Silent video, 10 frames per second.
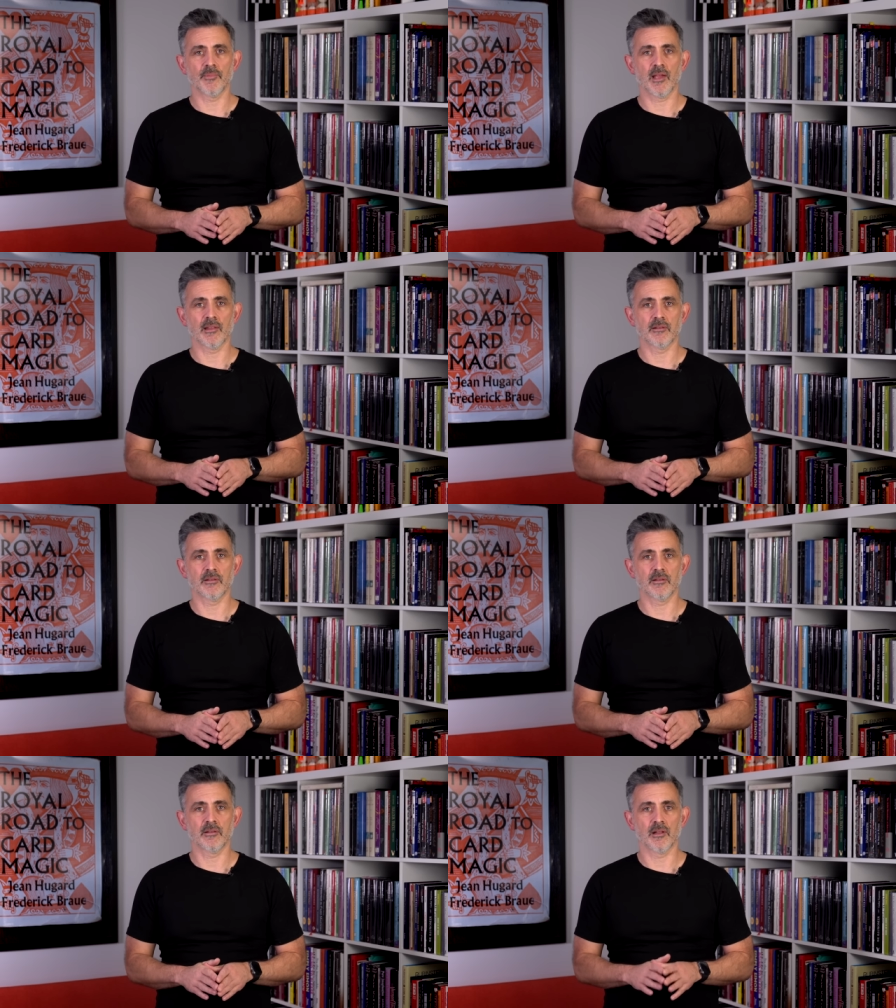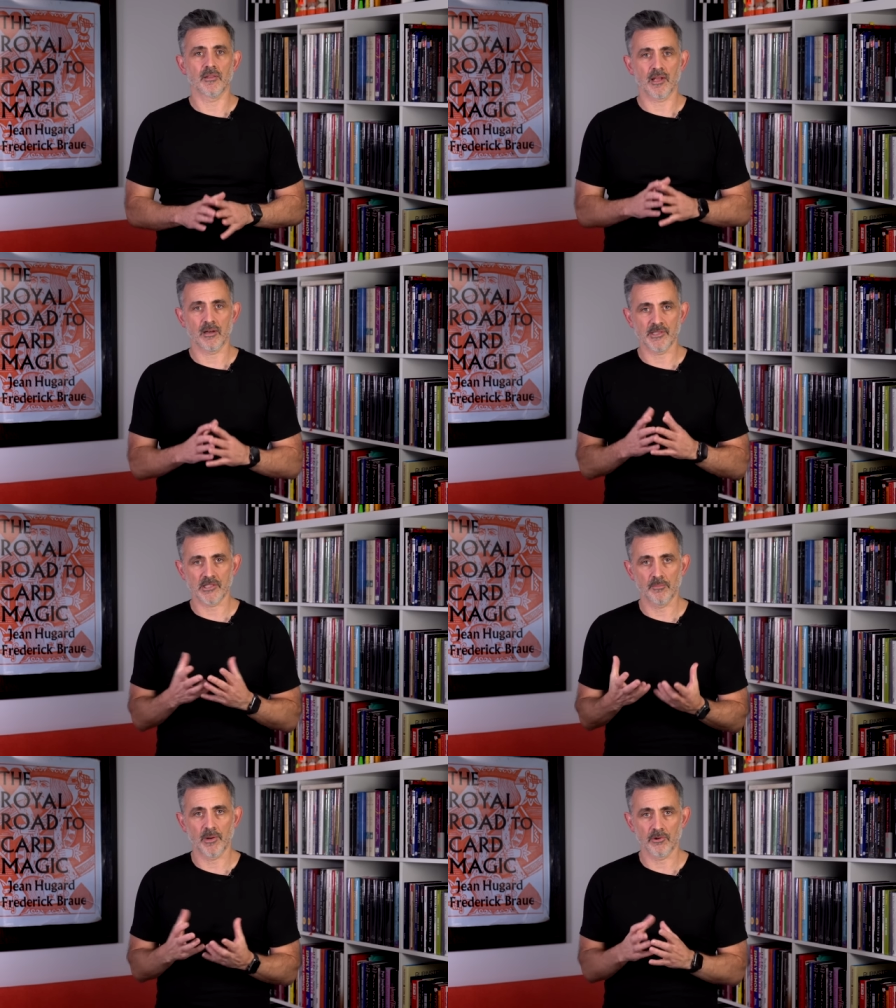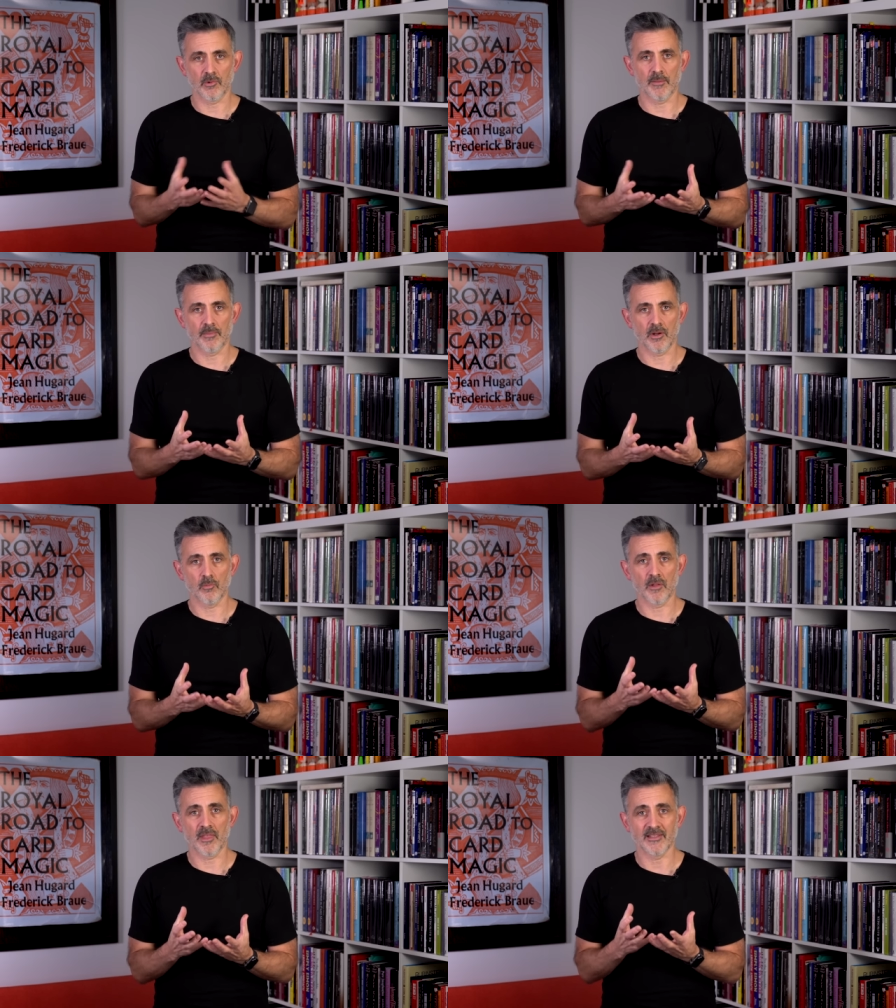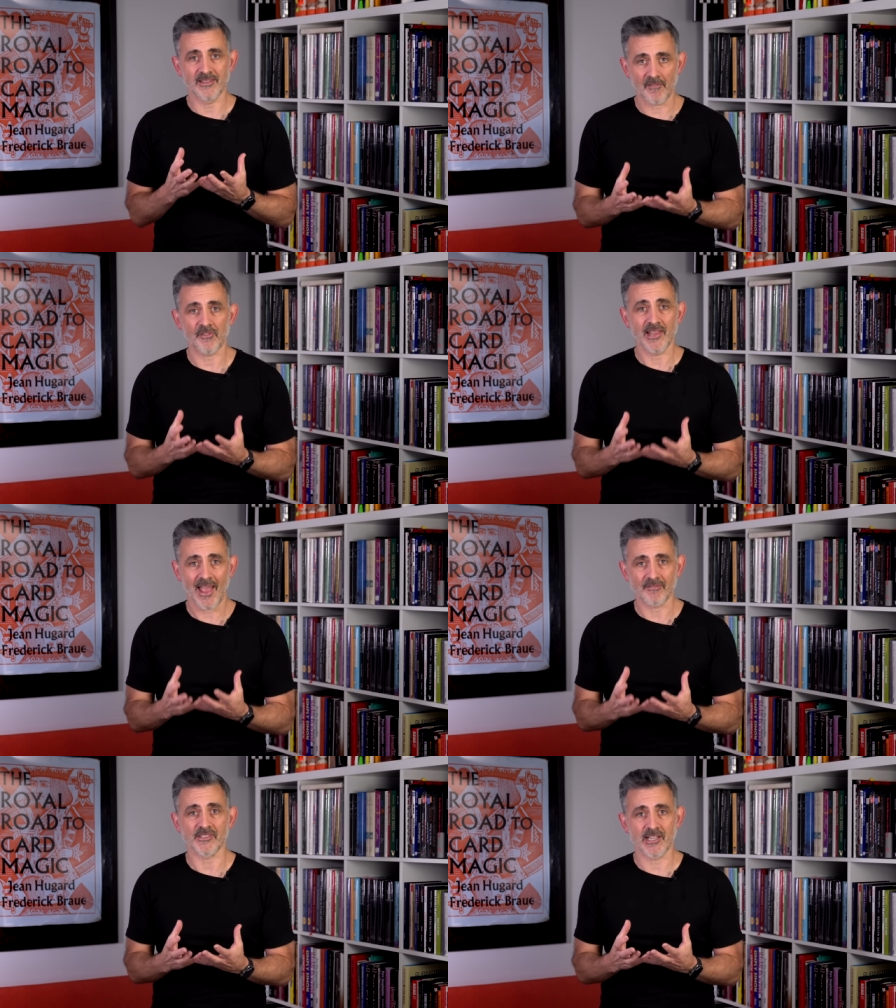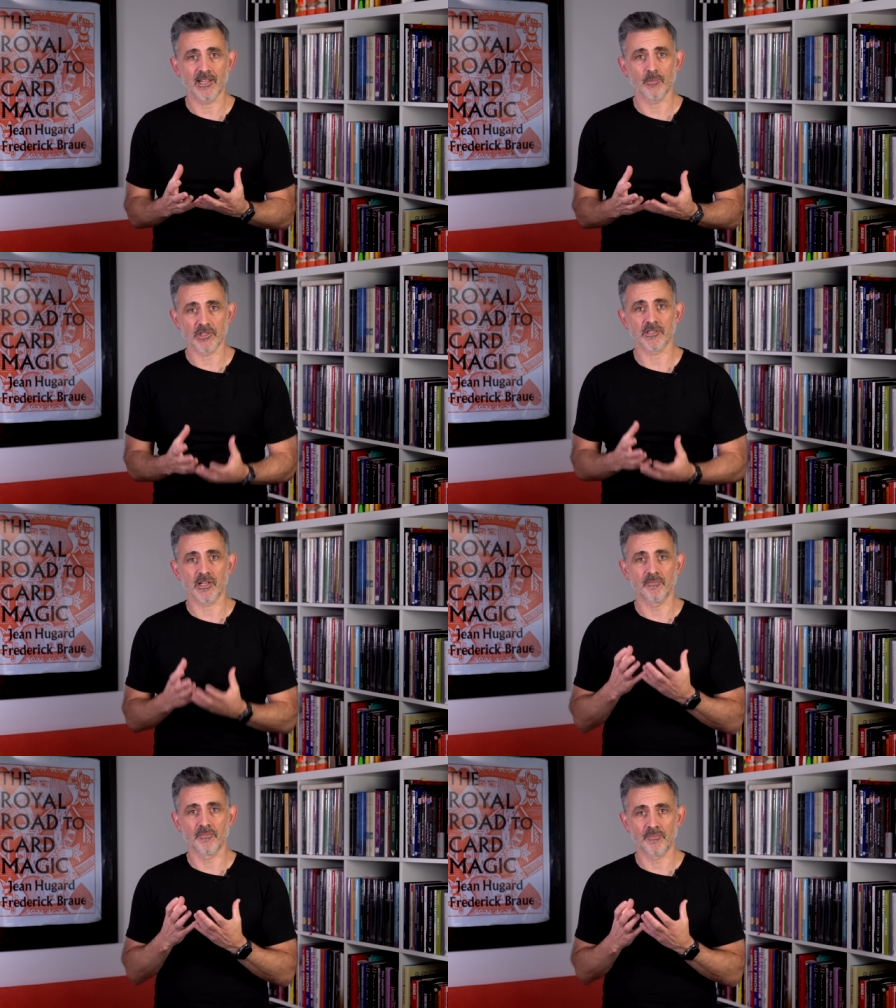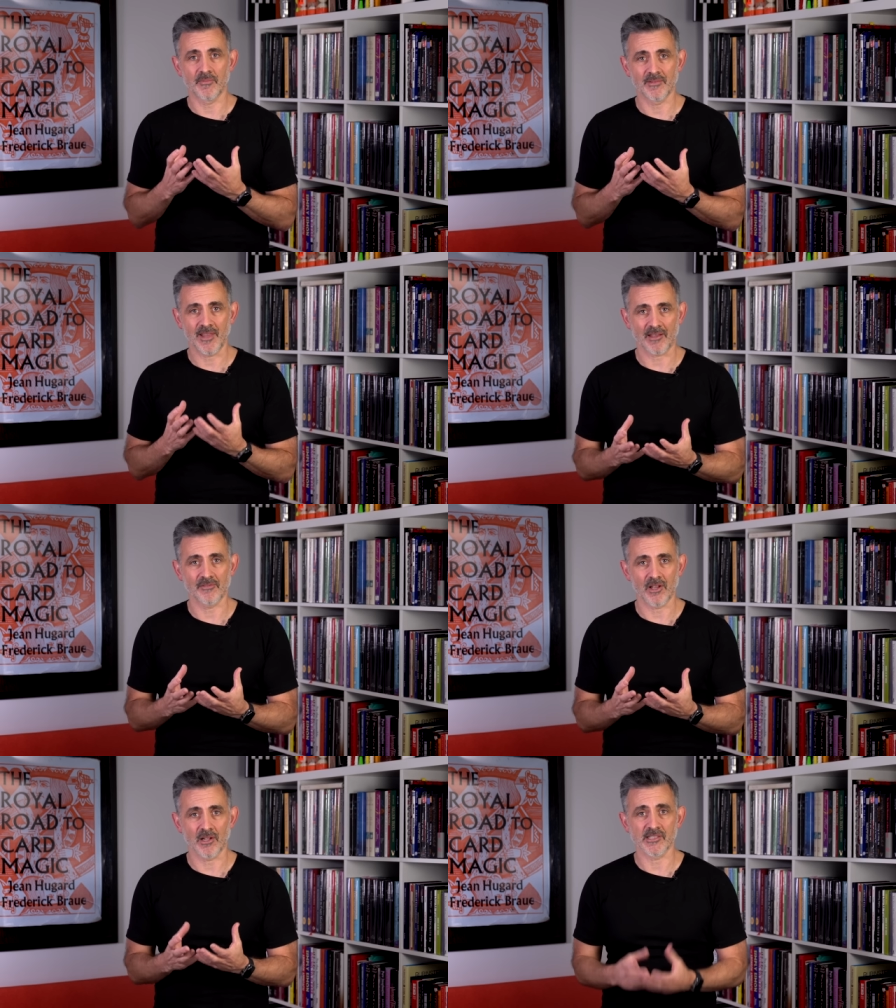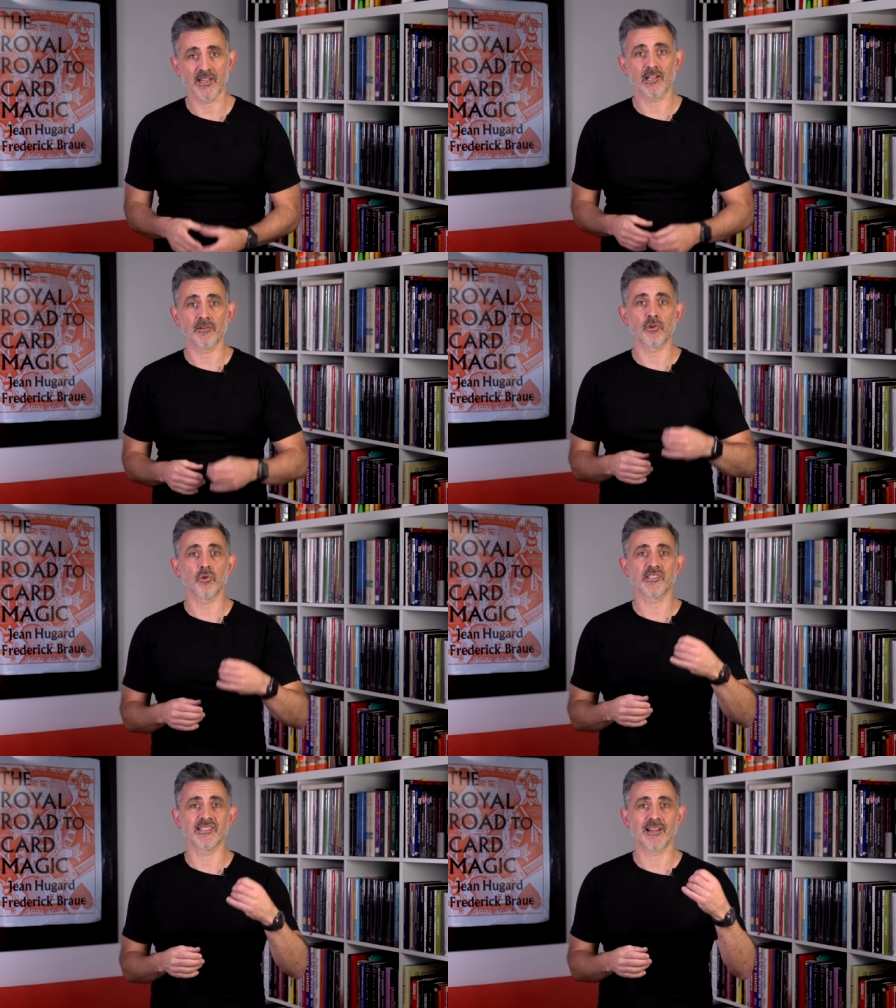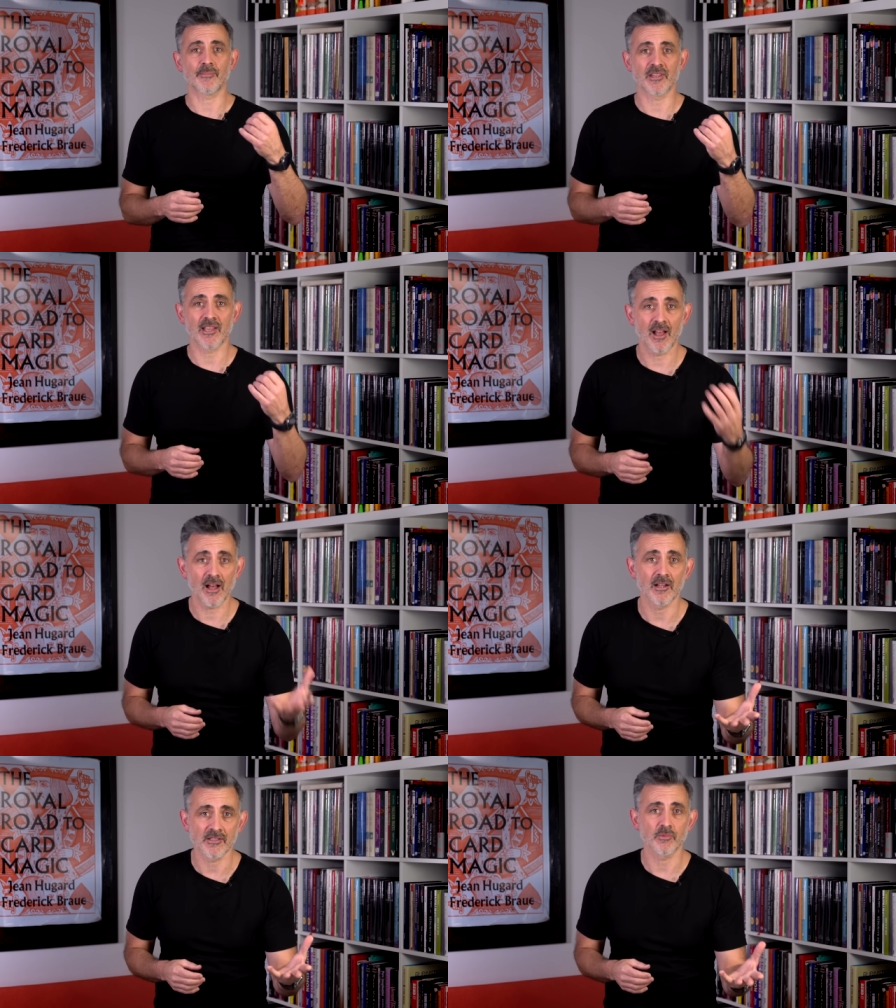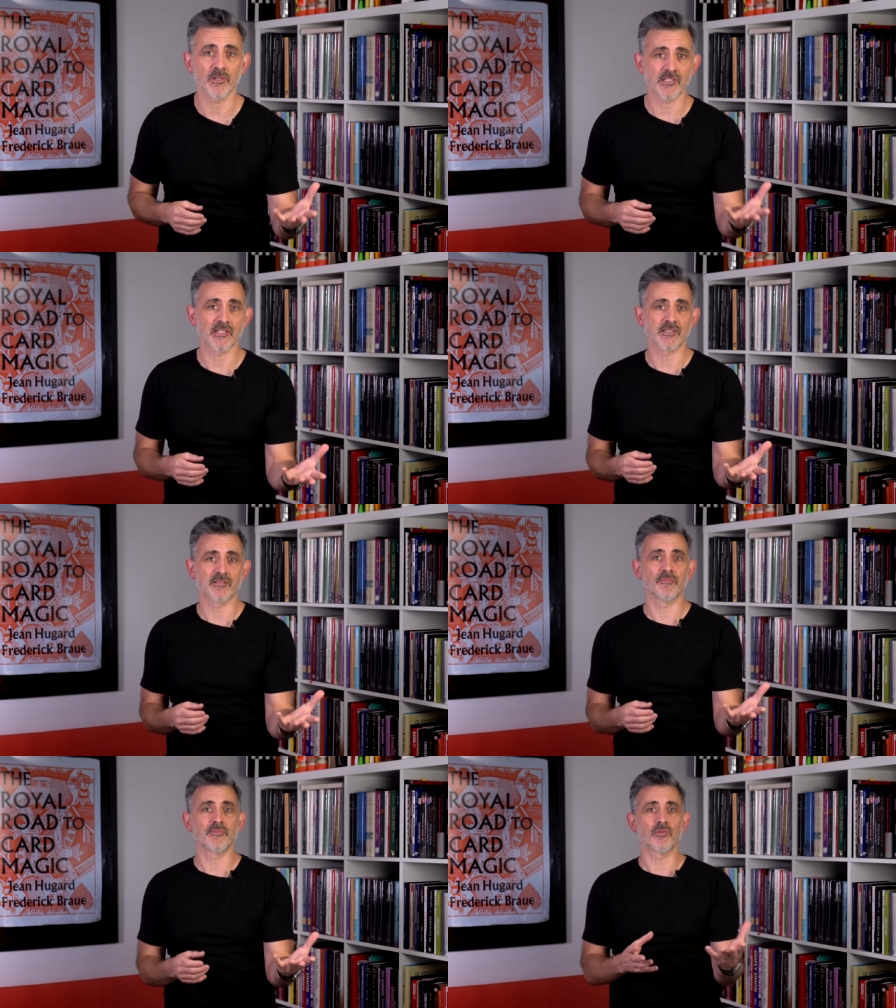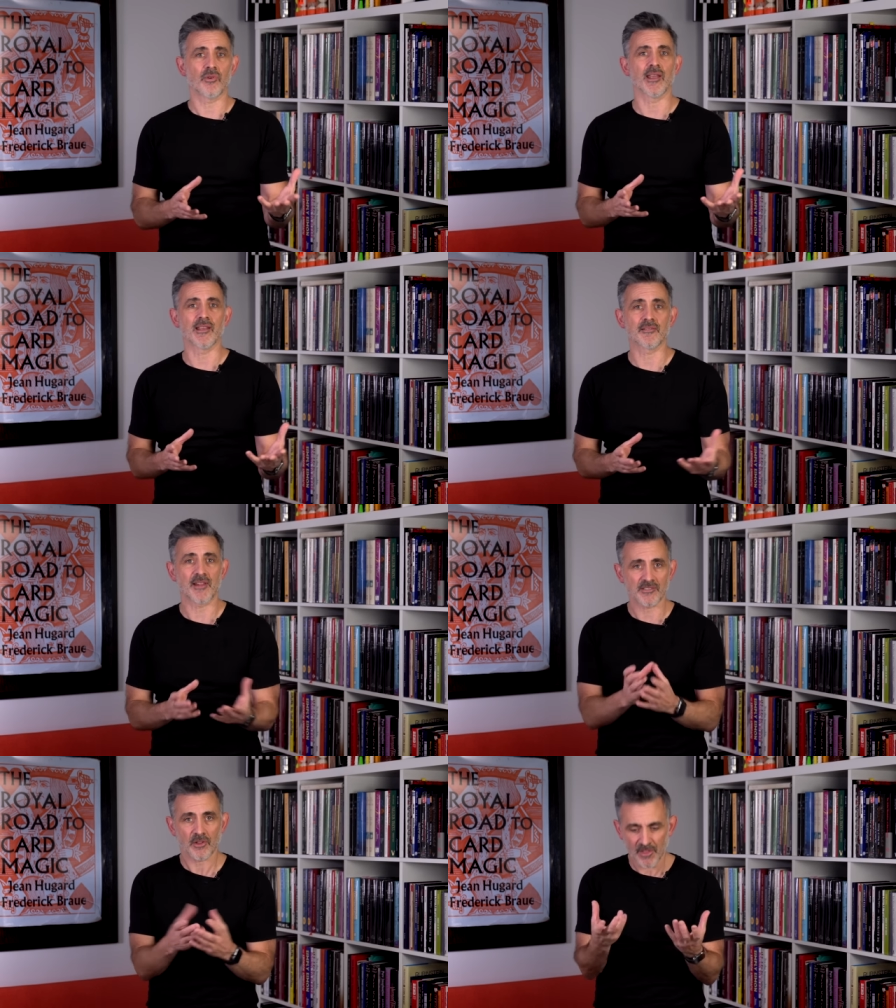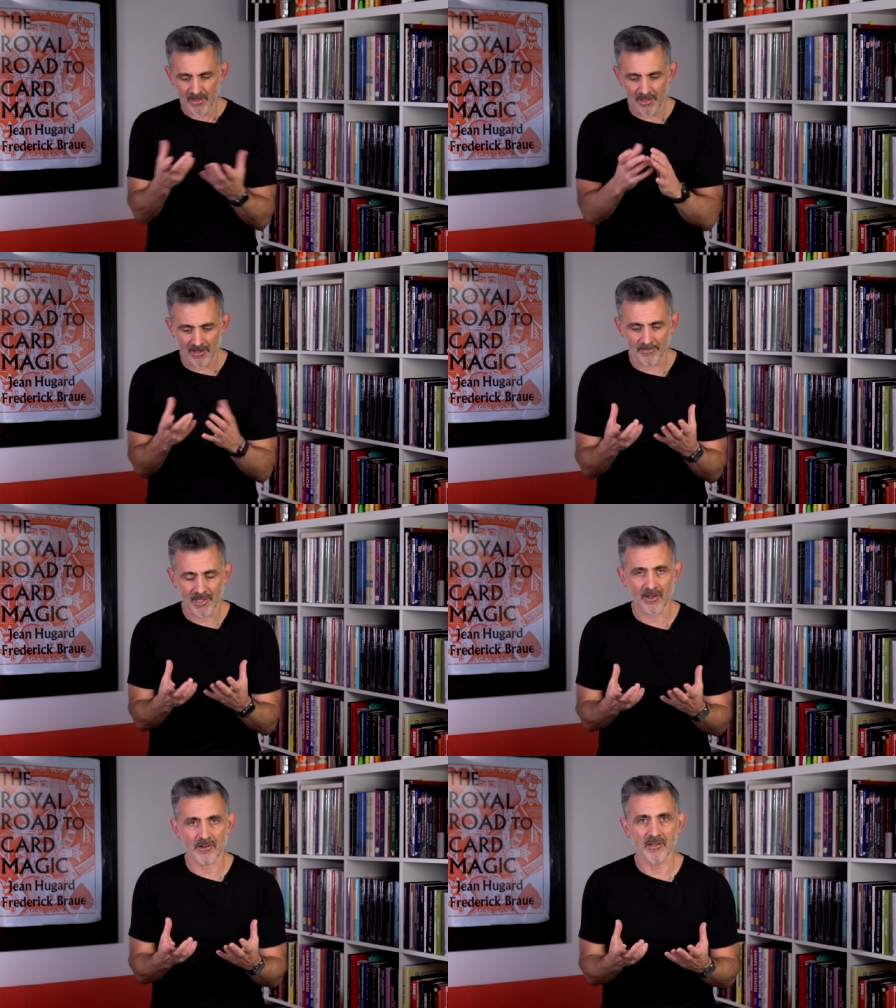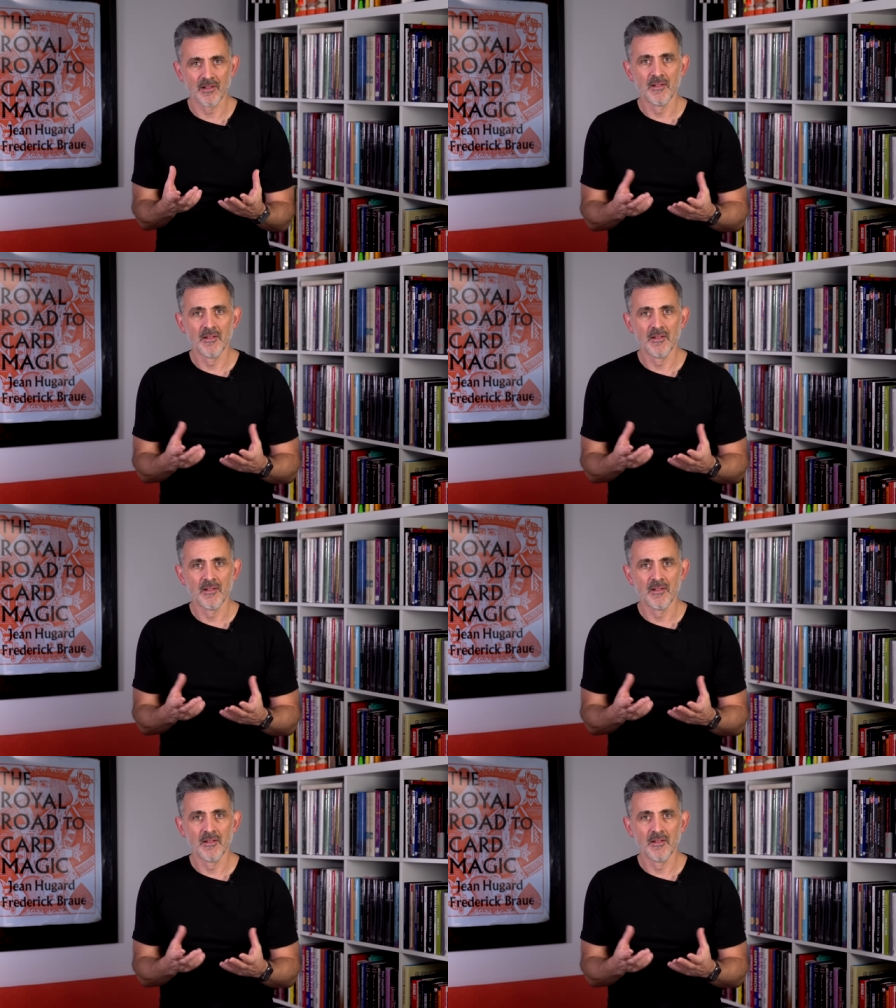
And you know they're going to be so blown away by what they definitely have seen, which is a deck of cards, and they can of course examine the cards, which is great because that's the thing they're going to be going,